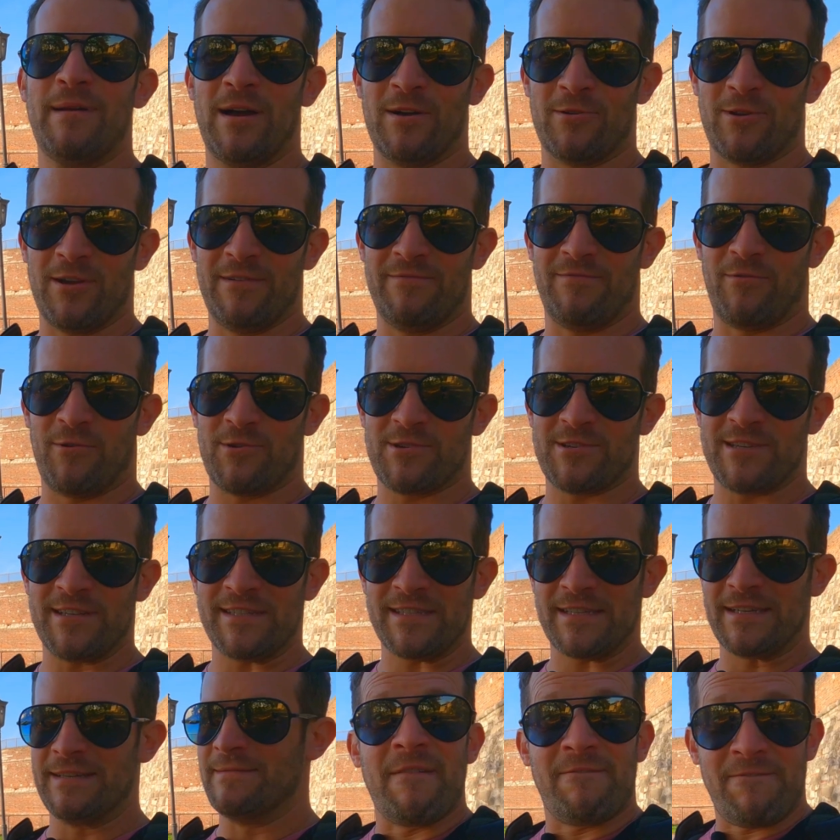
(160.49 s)
Belgrade
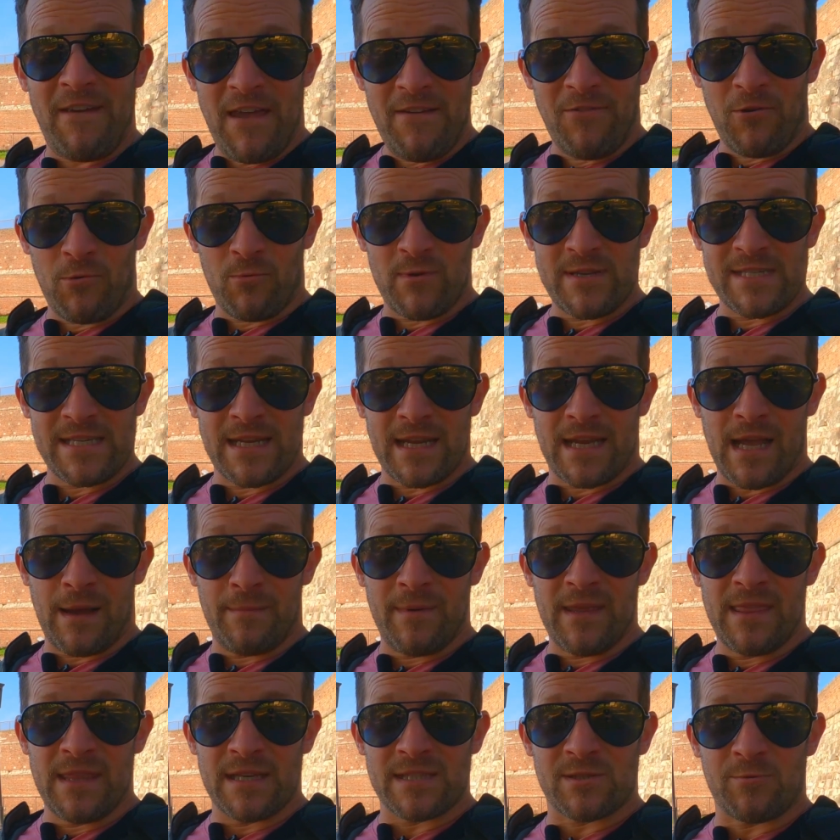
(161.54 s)
Fortress. My favorite reason to come
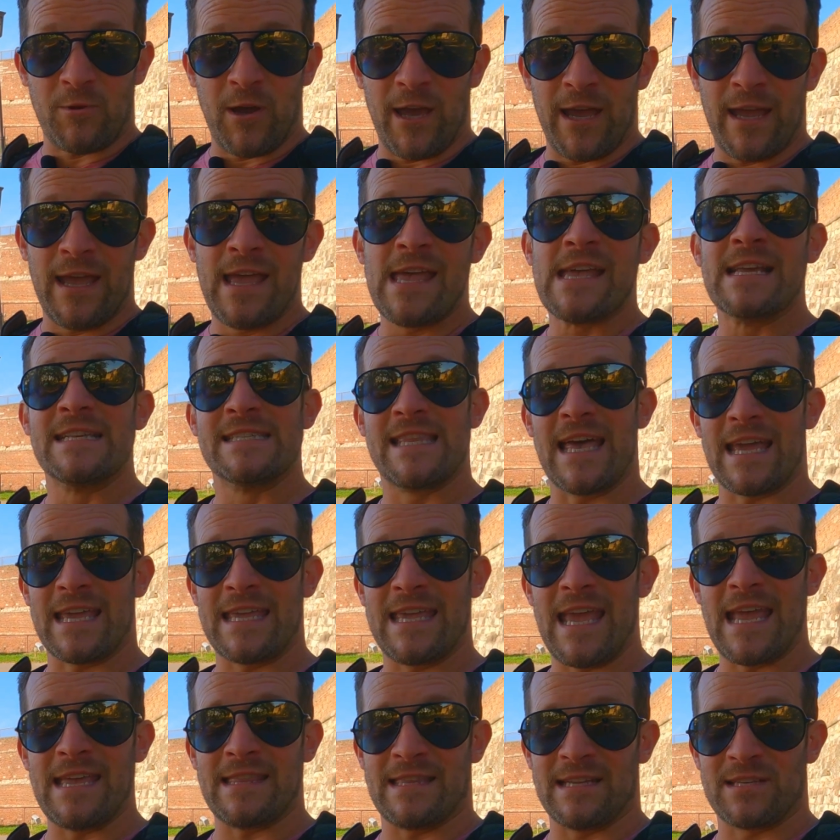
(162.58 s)
in this way is that
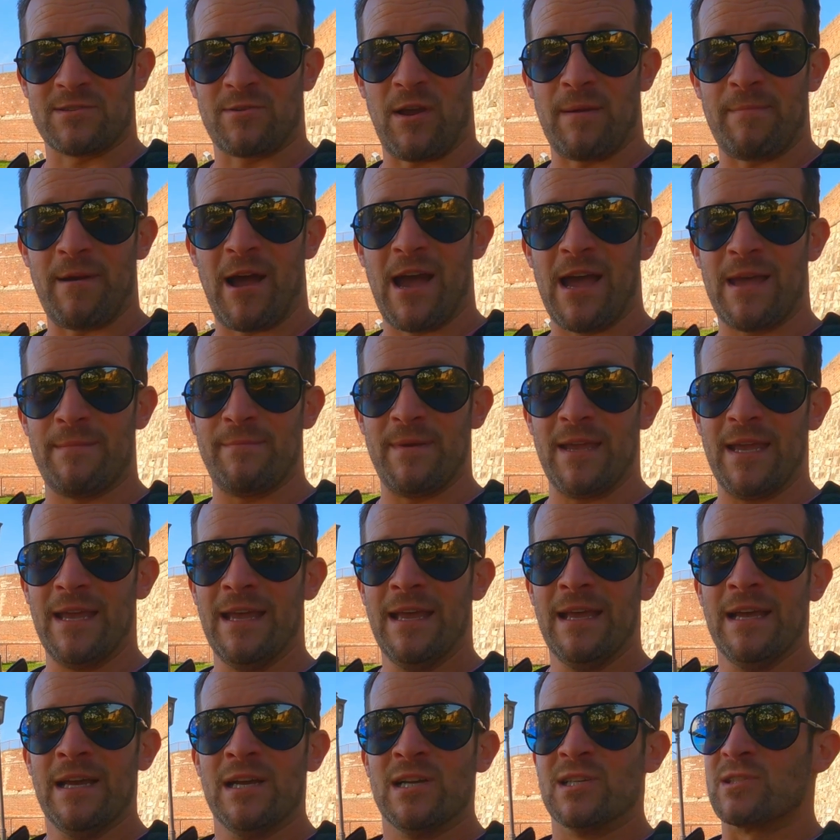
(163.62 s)
gate that's right behind
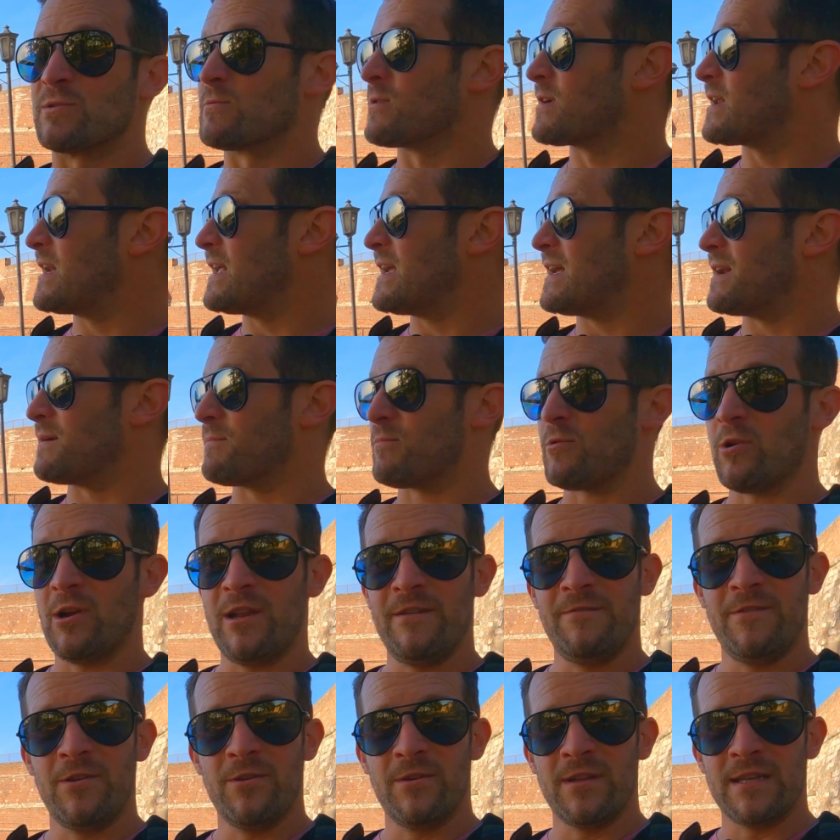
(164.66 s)
me. So we're gonna get a pretty
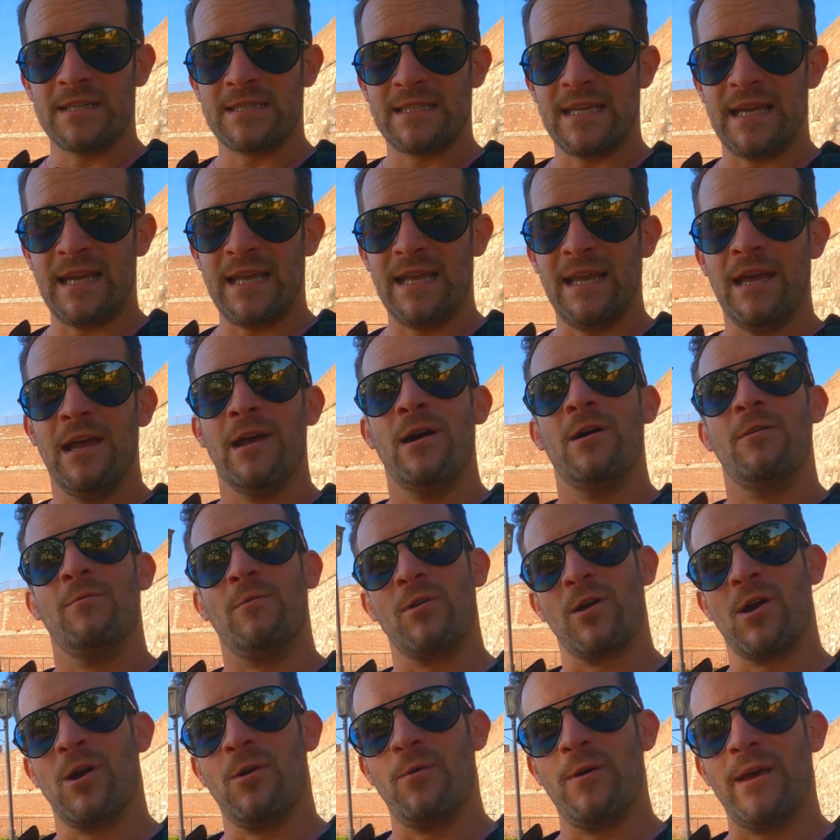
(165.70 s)
view of the city.
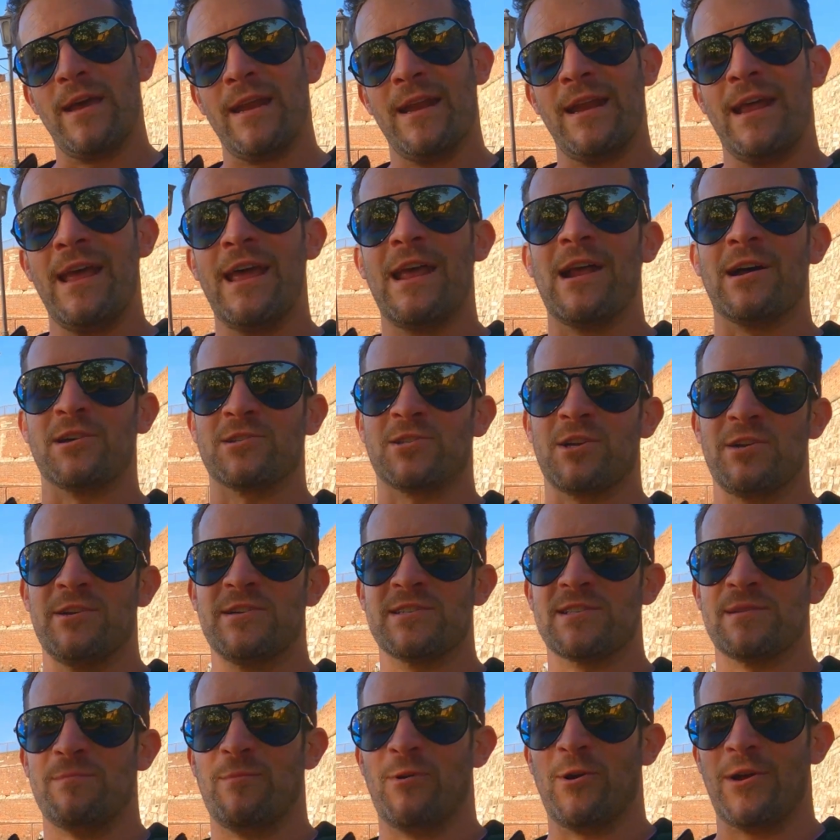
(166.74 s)
We'll go in and I'll show you
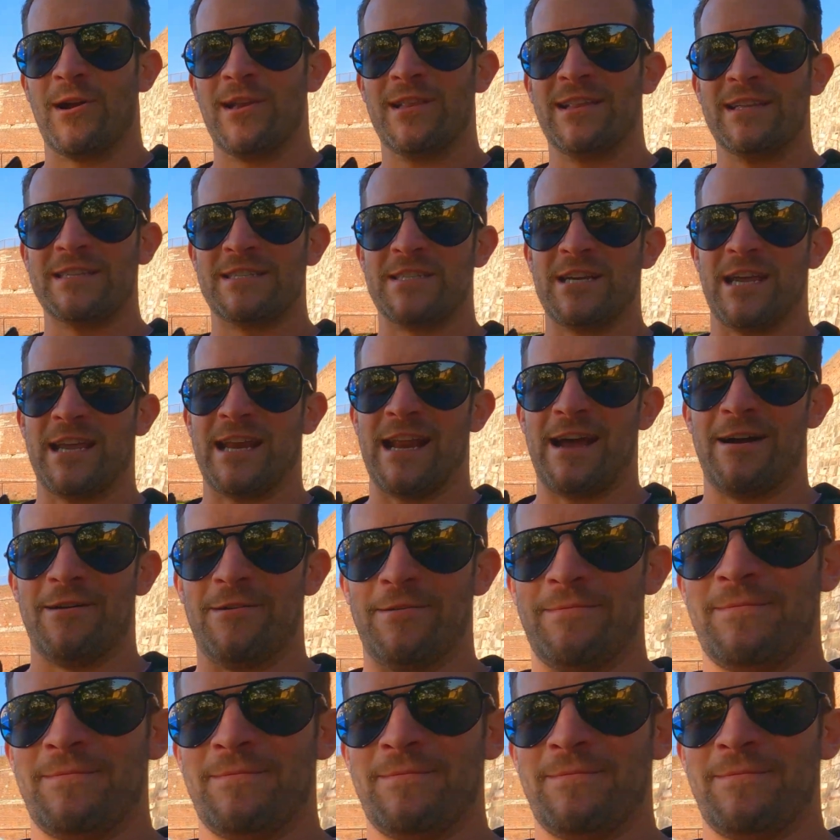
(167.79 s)
some more. Let's check it out.